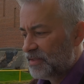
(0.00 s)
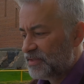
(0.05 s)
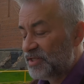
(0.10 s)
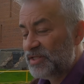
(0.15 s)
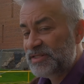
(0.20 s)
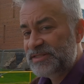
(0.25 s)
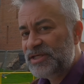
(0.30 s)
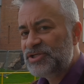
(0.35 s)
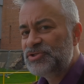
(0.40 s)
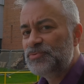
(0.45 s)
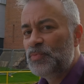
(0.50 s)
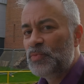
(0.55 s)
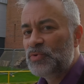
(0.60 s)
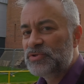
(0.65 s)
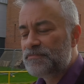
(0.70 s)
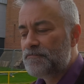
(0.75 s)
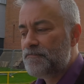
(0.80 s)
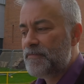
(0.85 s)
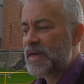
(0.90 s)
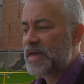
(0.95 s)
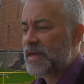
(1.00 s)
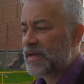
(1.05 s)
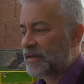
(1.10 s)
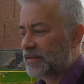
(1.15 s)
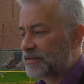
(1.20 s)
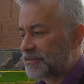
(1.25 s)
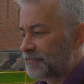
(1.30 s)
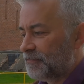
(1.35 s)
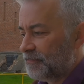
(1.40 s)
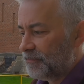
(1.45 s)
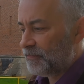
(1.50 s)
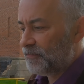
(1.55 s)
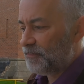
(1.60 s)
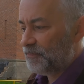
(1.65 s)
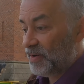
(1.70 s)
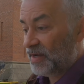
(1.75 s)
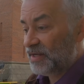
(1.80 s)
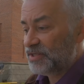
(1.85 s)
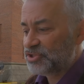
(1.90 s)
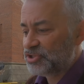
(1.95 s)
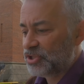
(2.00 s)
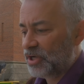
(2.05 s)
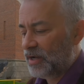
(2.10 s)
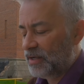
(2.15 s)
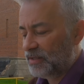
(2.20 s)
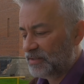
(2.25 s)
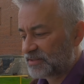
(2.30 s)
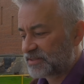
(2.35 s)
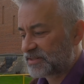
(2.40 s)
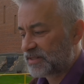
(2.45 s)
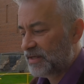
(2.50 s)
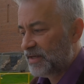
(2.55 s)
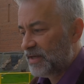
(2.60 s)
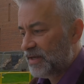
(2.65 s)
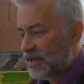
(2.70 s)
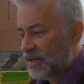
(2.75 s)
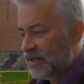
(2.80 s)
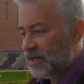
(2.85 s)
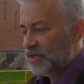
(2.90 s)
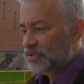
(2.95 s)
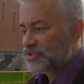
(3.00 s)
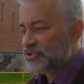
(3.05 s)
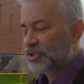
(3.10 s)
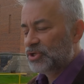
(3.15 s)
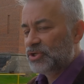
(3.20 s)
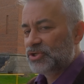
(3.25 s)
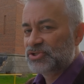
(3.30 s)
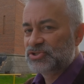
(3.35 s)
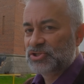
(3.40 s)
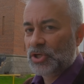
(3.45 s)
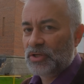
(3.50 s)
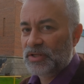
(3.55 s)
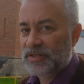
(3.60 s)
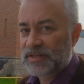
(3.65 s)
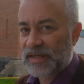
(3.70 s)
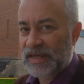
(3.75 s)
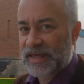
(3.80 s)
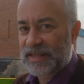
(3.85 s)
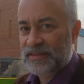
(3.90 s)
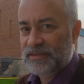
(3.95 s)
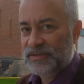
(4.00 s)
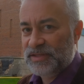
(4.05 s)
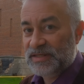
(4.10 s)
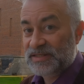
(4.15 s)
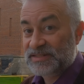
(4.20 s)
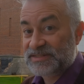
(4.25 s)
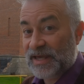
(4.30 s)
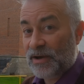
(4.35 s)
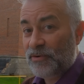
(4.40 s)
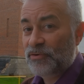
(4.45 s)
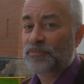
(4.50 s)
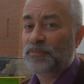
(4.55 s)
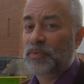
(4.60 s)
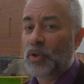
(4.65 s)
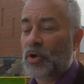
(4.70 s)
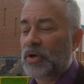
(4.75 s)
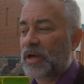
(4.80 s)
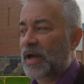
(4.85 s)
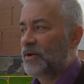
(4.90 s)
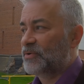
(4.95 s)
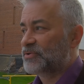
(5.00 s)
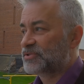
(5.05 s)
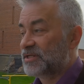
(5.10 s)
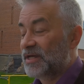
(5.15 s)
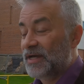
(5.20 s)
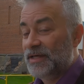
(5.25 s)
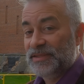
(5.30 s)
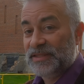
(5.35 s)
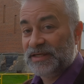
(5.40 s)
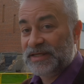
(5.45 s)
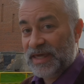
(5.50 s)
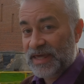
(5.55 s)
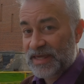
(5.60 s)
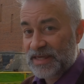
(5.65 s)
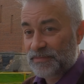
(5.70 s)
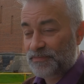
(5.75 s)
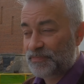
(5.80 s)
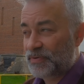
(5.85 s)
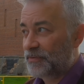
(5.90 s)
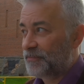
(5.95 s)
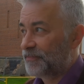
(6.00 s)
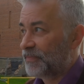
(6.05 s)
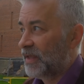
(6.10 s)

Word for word: The decision was made by Charles to consolidate the South Blockhouse and the Keep